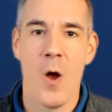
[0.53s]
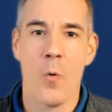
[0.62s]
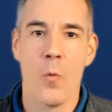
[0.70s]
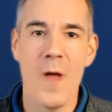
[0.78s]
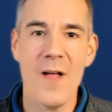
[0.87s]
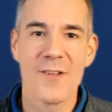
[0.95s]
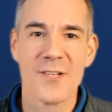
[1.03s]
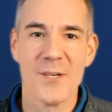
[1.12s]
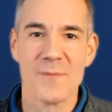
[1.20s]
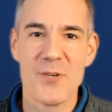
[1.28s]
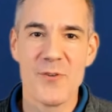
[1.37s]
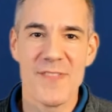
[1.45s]

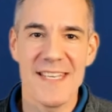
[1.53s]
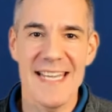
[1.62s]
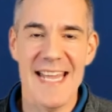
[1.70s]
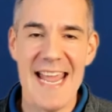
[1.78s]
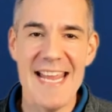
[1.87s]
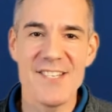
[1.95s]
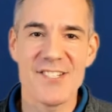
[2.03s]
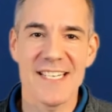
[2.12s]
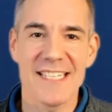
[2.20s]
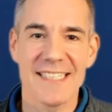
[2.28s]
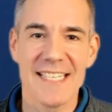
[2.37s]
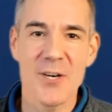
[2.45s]
Welcome to the
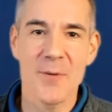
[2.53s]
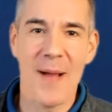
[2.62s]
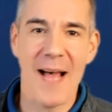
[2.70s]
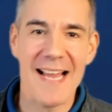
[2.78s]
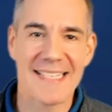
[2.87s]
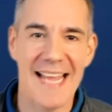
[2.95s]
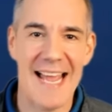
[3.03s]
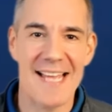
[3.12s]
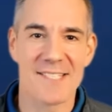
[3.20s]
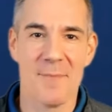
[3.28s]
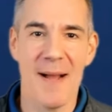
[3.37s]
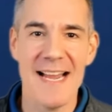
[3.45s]
Agent Leader
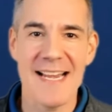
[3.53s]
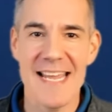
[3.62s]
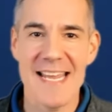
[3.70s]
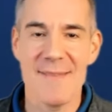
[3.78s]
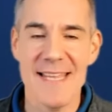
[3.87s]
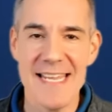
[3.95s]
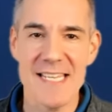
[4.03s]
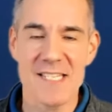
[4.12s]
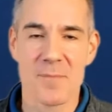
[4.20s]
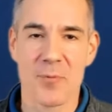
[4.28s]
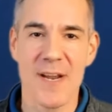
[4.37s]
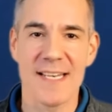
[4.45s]
Podcast. My name is
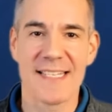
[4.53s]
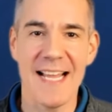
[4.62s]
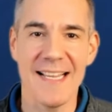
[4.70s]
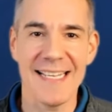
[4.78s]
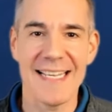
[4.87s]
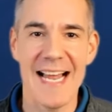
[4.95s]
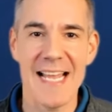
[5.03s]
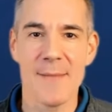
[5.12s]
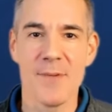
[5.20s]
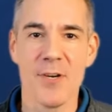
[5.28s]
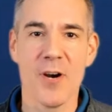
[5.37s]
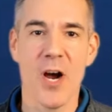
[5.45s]
Brent Kelly, and I
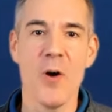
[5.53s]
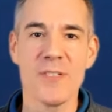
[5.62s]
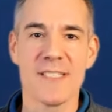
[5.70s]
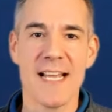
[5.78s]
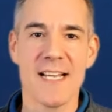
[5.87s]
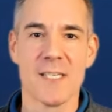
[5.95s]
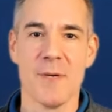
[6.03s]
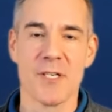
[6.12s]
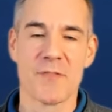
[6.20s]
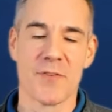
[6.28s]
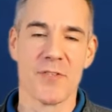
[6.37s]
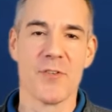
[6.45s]
am your host. Thanks so
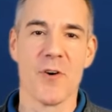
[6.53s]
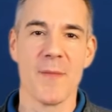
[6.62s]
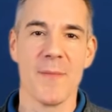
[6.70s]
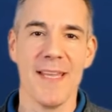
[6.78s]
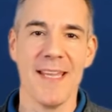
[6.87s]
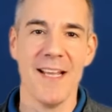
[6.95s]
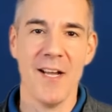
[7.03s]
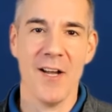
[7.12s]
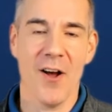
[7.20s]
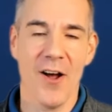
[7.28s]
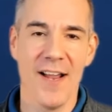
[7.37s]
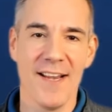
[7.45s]
much for joining me
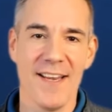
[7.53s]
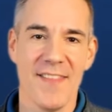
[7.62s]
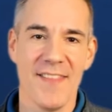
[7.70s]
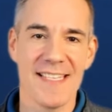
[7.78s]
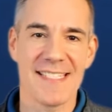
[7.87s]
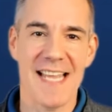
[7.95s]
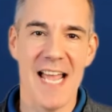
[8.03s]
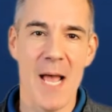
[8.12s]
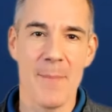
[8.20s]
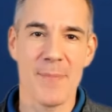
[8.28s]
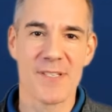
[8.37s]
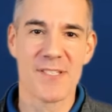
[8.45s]
on this
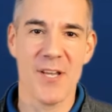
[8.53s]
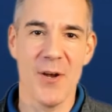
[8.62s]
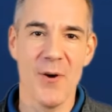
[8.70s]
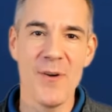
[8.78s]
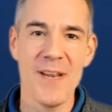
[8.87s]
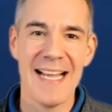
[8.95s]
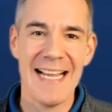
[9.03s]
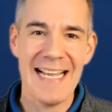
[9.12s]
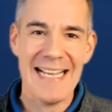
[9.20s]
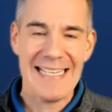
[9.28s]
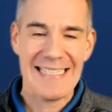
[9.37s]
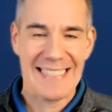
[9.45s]
episode.
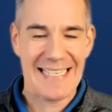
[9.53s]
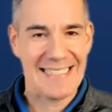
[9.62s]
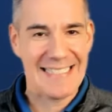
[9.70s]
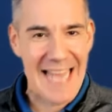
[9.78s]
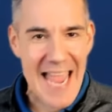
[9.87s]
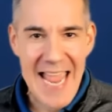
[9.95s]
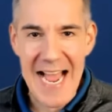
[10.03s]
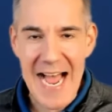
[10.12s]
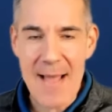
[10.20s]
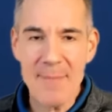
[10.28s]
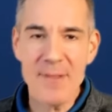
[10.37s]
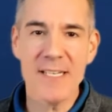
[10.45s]
Today,
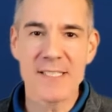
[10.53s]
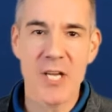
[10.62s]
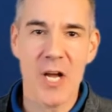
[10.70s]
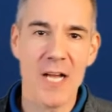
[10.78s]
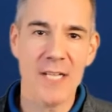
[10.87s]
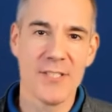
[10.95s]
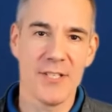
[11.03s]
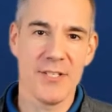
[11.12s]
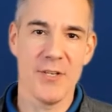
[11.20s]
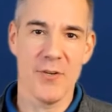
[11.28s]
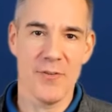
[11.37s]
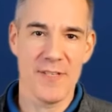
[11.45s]
I'm going to talk to
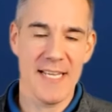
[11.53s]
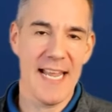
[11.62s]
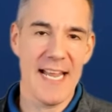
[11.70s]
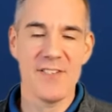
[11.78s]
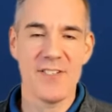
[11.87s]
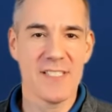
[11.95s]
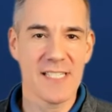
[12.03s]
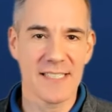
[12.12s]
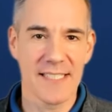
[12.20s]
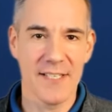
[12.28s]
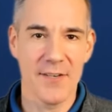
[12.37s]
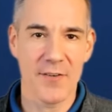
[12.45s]
you, the agency
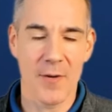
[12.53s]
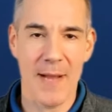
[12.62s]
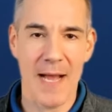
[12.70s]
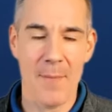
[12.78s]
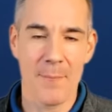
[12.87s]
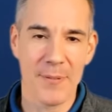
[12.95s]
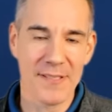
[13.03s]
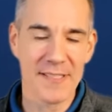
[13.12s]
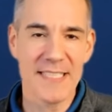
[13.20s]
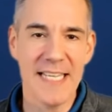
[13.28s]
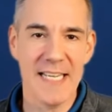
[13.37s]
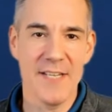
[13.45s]
leader, about
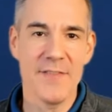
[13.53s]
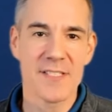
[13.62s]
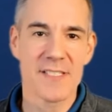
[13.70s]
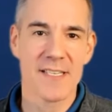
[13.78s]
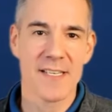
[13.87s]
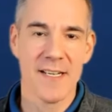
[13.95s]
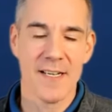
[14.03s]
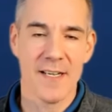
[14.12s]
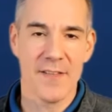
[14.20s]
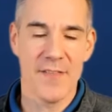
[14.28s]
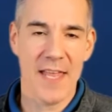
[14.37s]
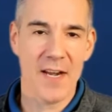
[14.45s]
beliefs
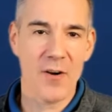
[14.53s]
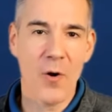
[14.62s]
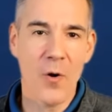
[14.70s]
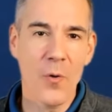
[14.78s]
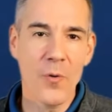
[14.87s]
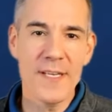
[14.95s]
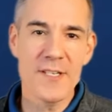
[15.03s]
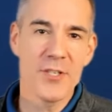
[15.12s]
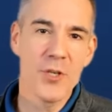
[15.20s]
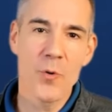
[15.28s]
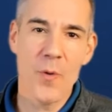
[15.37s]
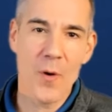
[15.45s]
that are holding
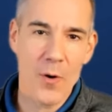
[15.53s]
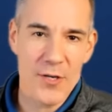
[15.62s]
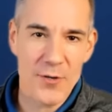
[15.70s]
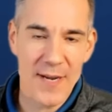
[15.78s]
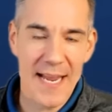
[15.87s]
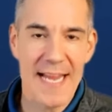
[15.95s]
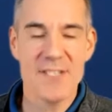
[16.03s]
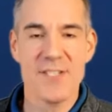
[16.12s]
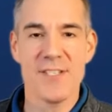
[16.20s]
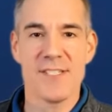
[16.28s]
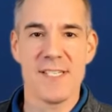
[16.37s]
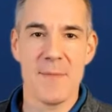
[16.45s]
you or your
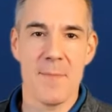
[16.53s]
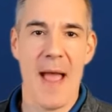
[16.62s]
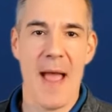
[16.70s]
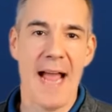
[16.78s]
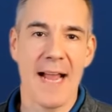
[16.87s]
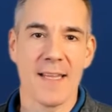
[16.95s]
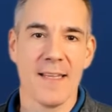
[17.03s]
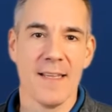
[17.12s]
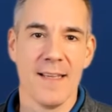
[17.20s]
agency back.